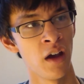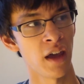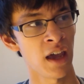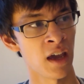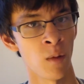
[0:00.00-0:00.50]

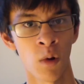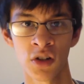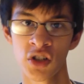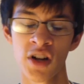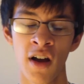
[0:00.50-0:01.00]
a
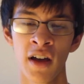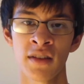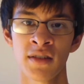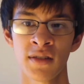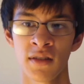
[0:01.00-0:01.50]

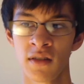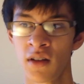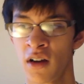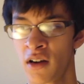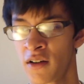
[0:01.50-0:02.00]
one-shot
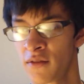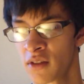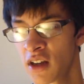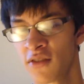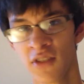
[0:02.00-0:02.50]
kind
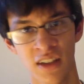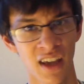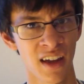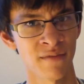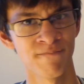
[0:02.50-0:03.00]
of
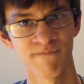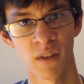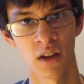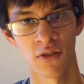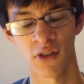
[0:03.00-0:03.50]
vignette
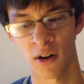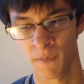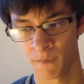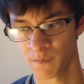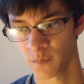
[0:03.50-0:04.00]

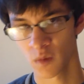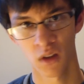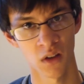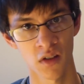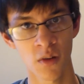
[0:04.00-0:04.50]
from
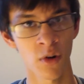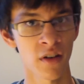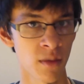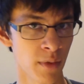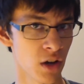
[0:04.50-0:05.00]
somewhere
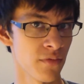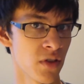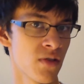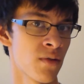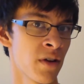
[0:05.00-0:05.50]
in the middle of the
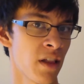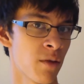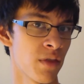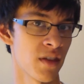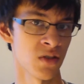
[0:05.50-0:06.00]
story,
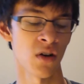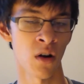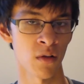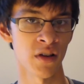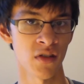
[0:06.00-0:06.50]
like when things are
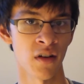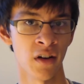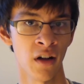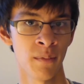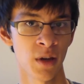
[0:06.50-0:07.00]
already
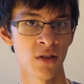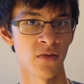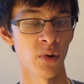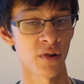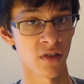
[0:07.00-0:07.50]
started out, because
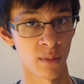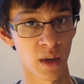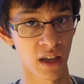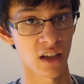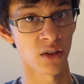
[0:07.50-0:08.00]
of course in the
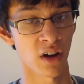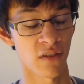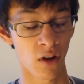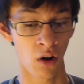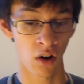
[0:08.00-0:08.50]
beginning you
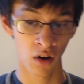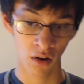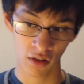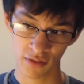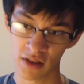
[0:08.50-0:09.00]
have
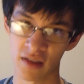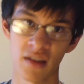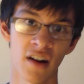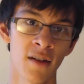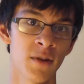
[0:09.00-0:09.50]
all of this
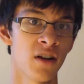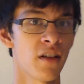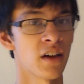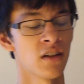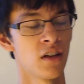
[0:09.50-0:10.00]
set up,
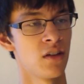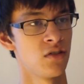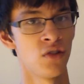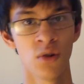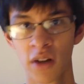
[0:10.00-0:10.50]
like
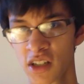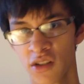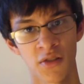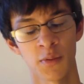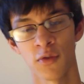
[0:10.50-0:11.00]
2
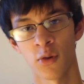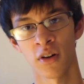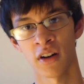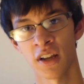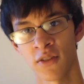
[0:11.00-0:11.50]
issues
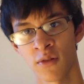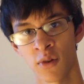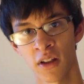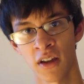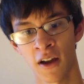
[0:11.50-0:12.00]
before it even
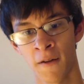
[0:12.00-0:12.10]
really,